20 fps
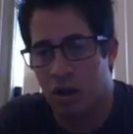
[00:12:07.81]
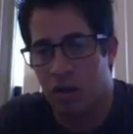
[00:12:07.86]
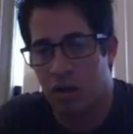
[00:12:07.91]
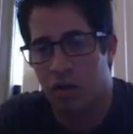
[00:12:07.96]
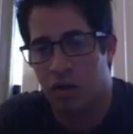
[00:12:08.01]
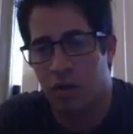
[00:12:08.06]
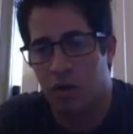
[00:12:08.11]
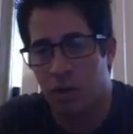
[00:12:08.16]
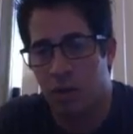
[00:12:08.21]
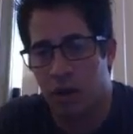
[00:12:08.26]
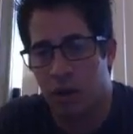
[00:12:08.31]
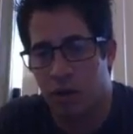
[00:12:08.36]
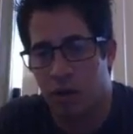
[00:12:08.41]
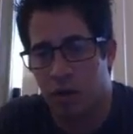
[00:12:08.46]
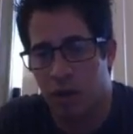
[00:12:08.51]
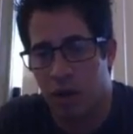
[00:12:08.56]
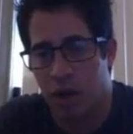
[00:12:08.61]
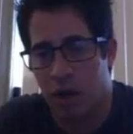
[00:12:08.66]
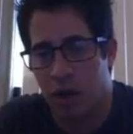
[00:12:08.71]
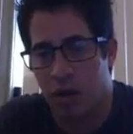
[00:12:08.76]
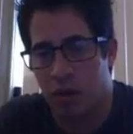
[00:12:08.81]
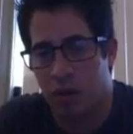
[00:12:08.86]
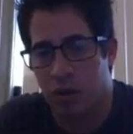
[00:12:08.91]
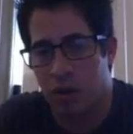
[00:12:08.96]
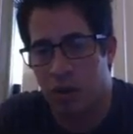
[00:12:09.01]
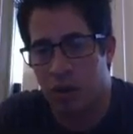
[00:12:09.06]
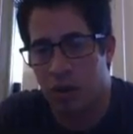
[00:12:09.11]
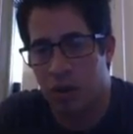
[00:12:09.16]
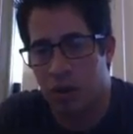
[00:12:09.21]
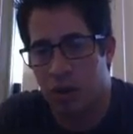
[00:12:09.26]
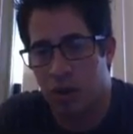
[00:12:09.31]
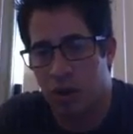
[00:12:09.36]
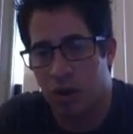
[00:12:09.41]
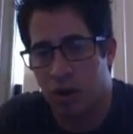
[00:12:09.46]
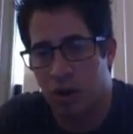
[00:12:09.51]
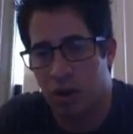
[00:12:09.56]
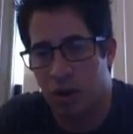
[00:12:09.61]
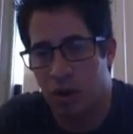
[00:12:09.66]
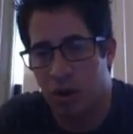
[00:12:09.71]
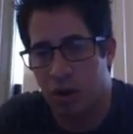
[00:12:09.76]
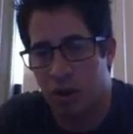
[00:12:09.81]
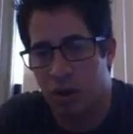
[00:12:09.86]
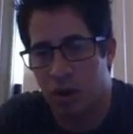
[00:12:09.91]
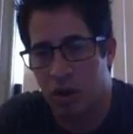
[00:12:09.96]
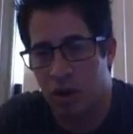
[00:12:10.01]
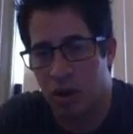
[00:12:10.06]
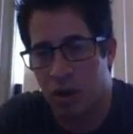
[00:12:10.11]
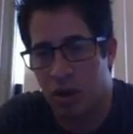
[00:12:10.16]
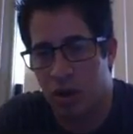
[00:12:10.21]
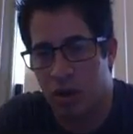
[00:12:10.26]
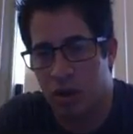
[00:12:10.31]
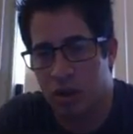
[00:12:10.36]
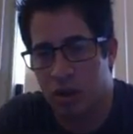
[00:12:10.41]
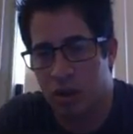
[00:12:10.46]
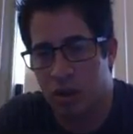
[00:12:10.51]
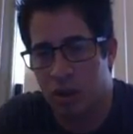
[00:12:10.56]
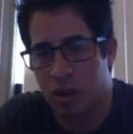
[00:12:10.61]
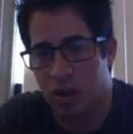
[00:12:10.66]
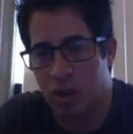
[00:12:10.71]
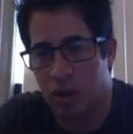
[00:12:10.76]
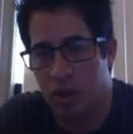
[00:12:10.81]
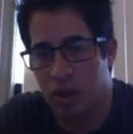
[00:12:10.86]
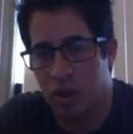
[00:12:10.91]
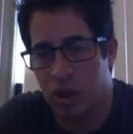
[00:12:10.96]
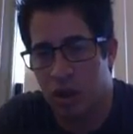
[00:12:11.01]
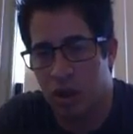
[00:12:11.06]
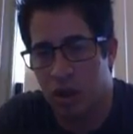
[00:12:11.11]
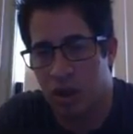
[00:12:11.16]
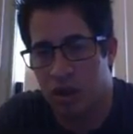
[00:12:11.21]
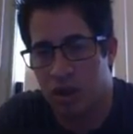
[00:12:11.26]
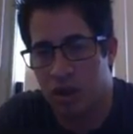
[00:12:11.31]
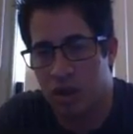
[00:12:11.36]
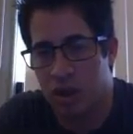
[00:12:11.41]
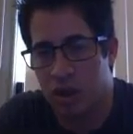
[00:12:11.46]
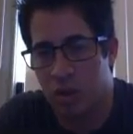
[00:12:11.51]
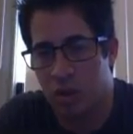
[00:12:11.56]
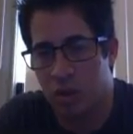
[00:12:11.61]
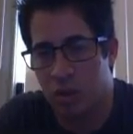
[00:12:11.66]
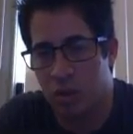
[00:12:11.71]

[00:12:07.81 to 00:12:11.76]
from the ground on the cart, and that's equal